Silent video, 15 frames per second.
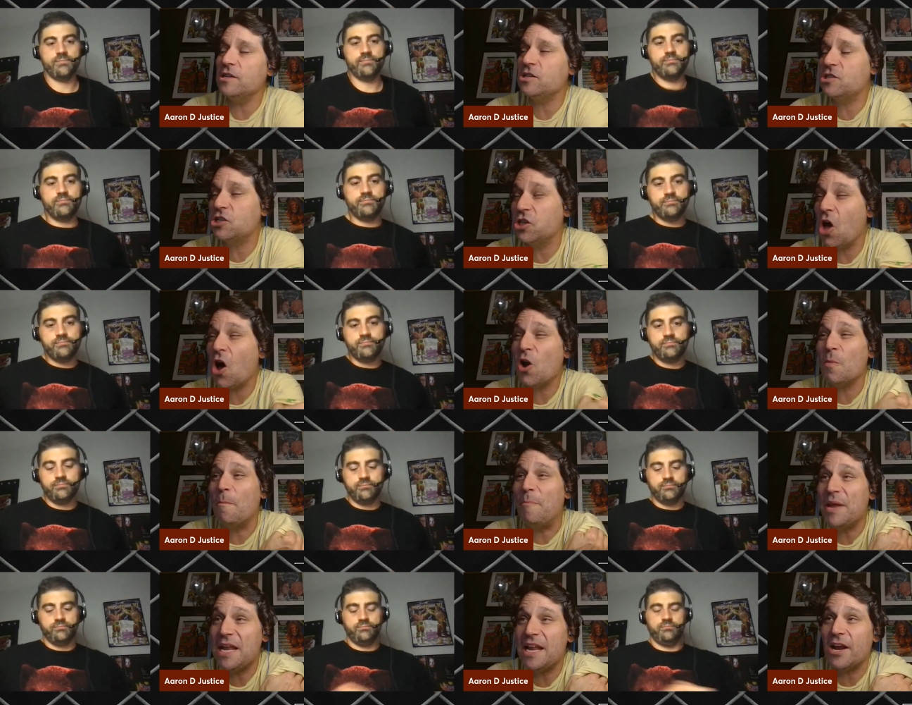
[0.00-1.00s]

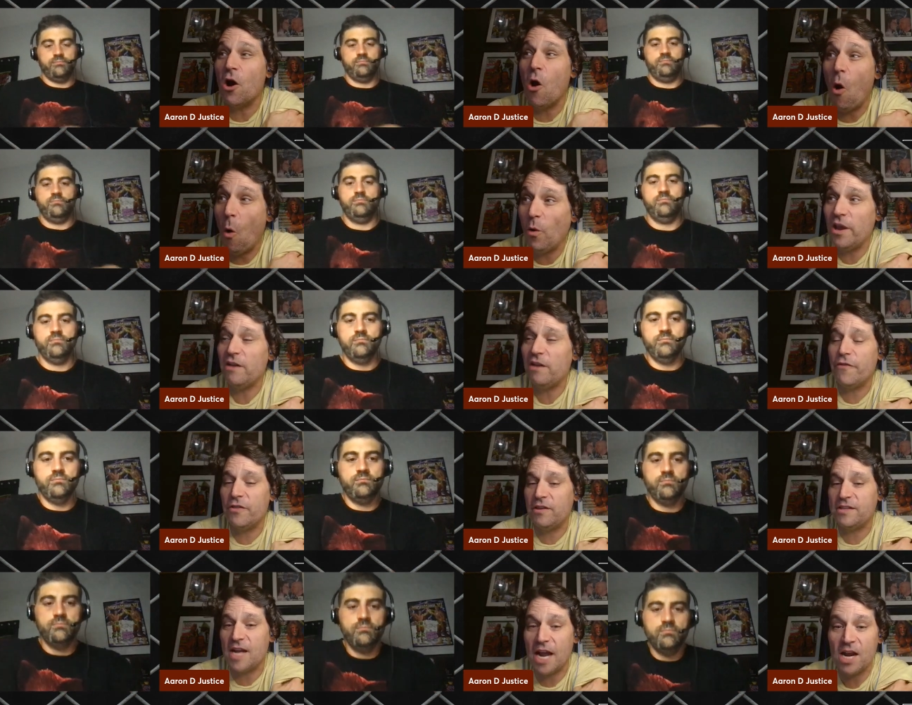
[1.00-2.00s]
Speaker 1: Slaughter beating Hogan for
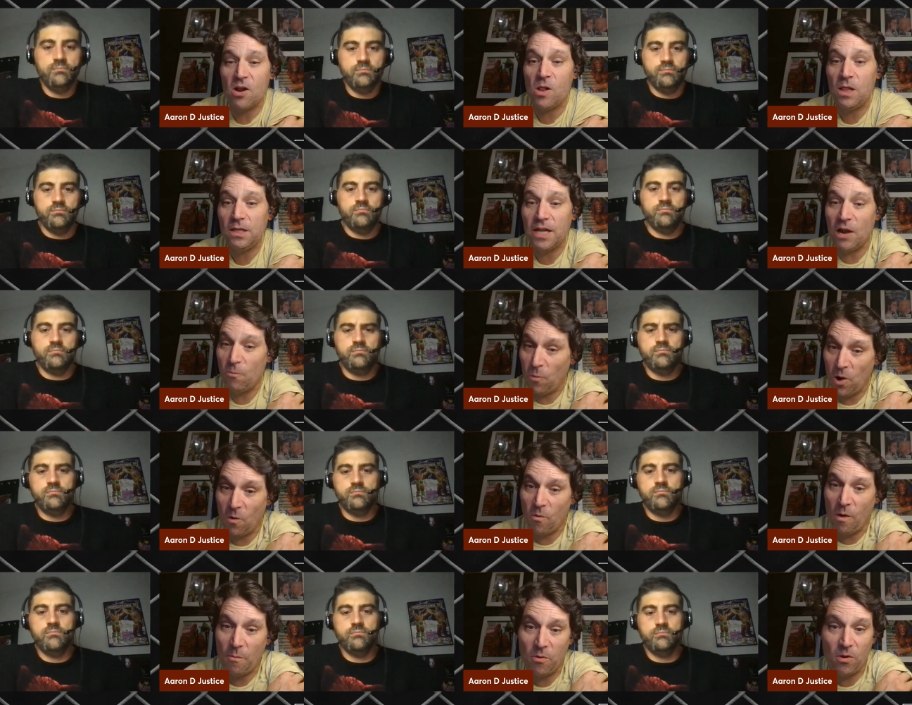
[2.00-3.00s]
the title at Royal
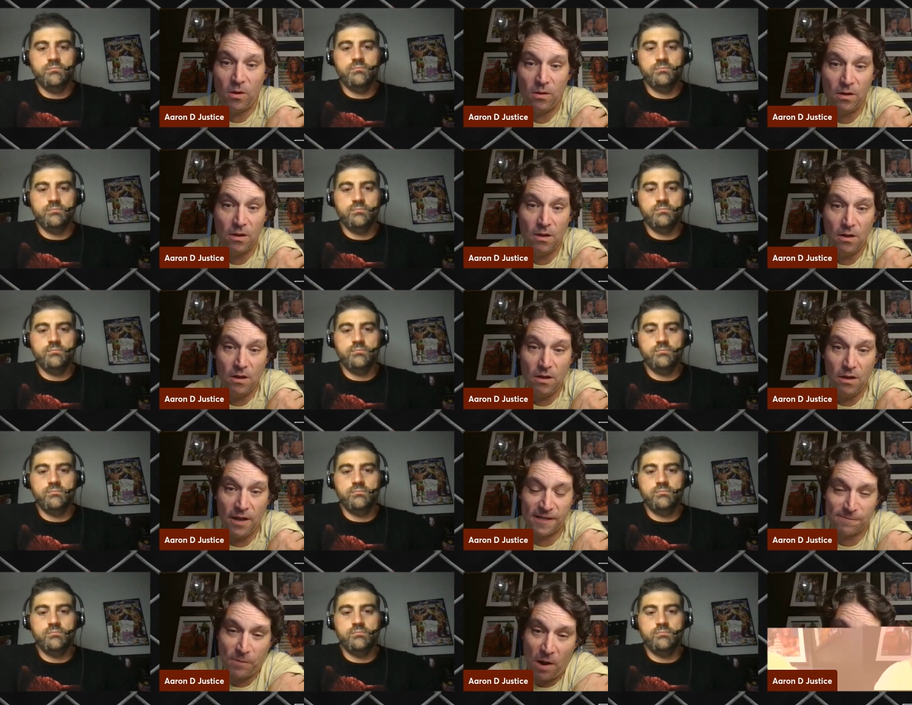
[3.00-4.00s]
Rumble
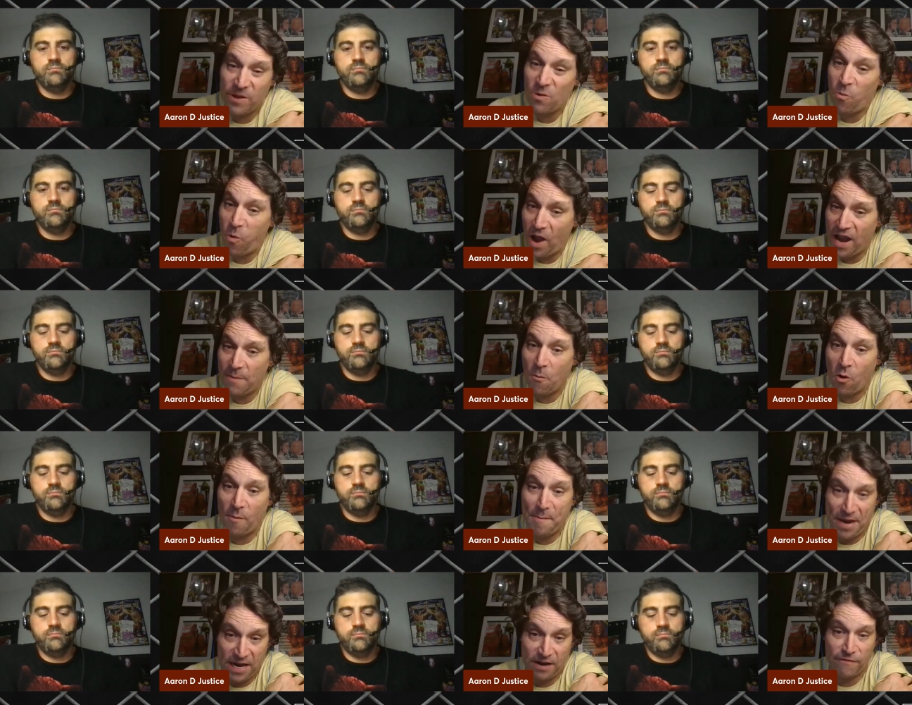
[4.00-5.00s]
is probably way more
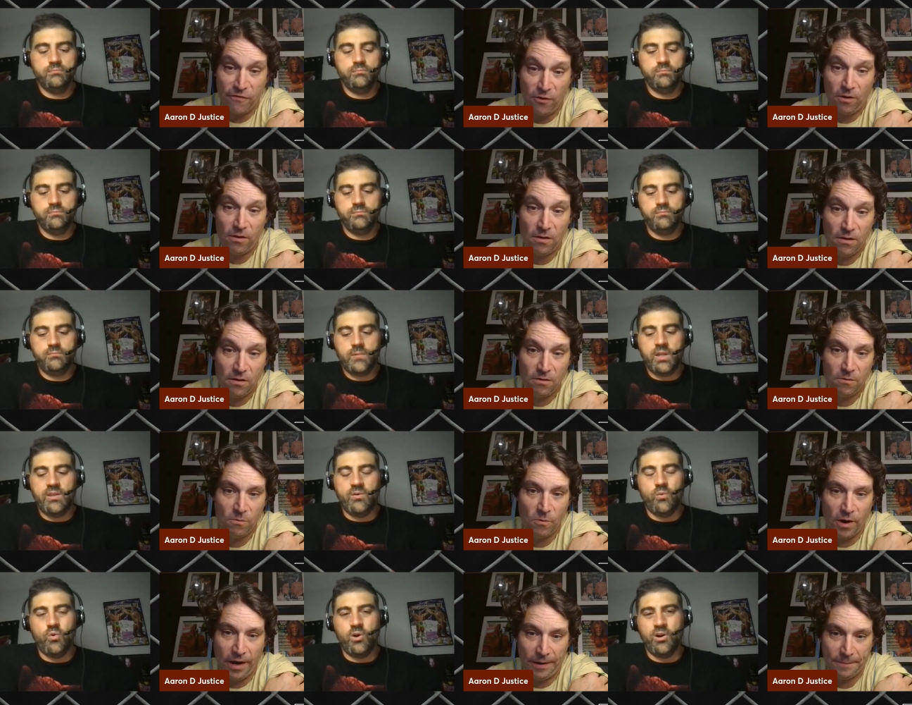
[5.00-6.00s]
meaningful.
Speaker 2: And
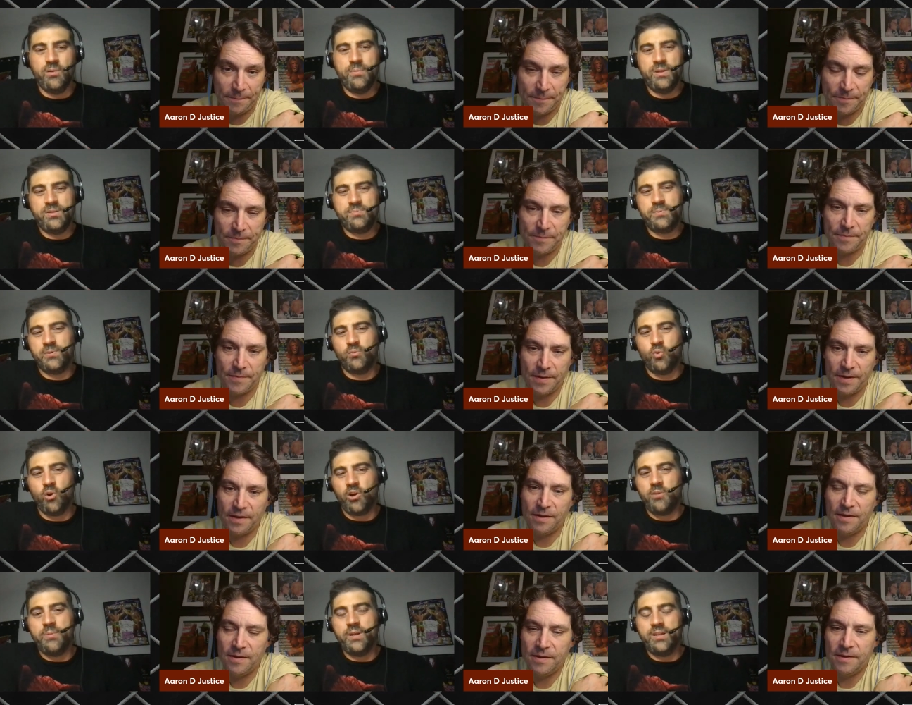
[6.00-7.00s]
then right? Warrior beats, but
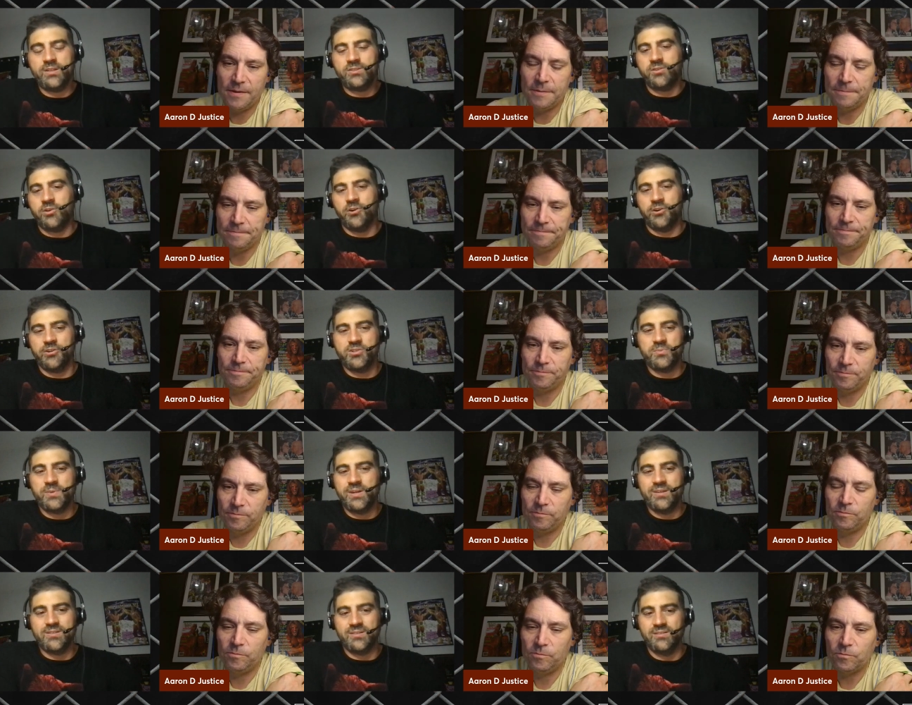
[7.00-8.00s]
Warrior beating Slaughter to
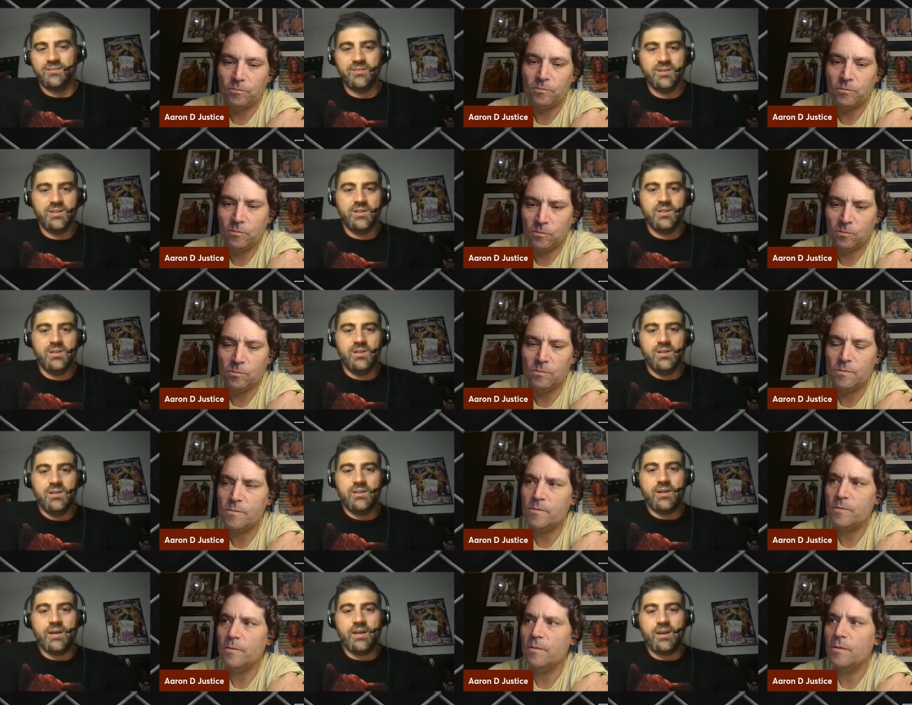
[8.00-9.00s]
me isn't.
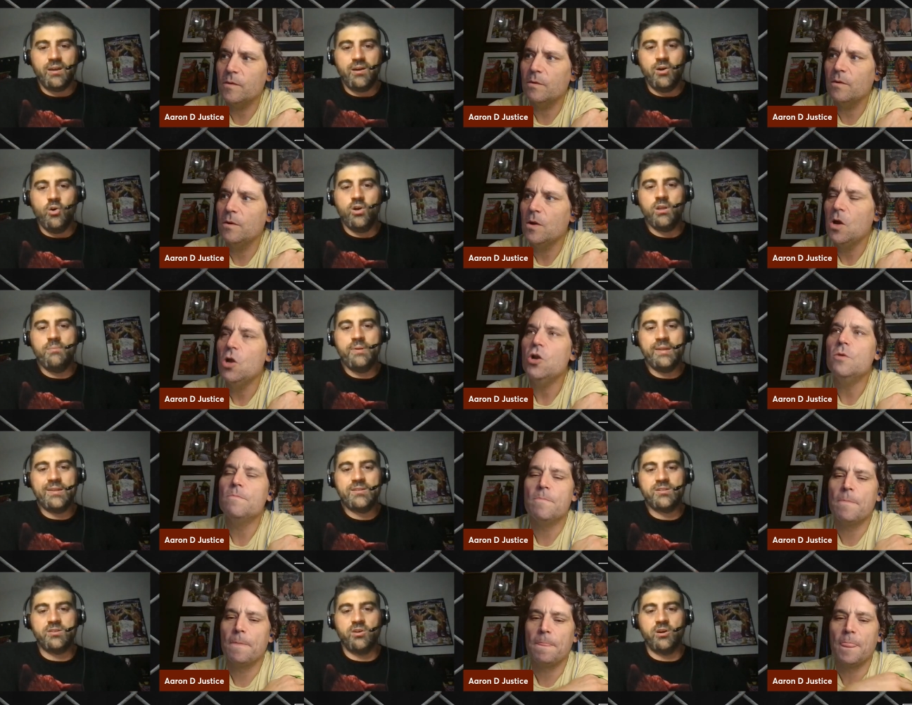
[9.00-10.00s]
Like Hogan
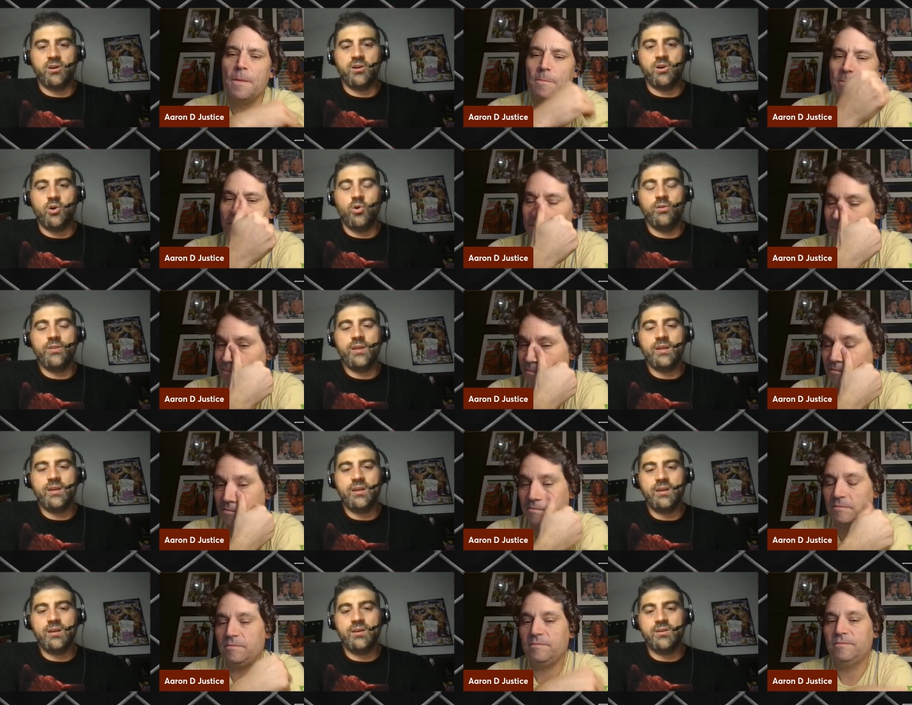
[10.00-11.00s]
beating Slaughter only
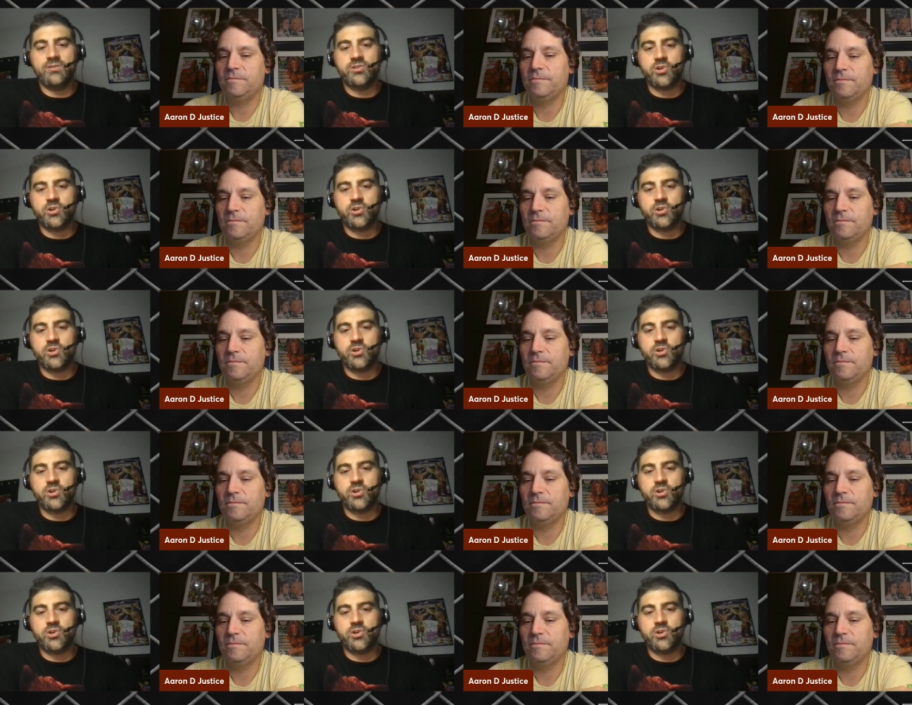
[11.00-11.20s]
is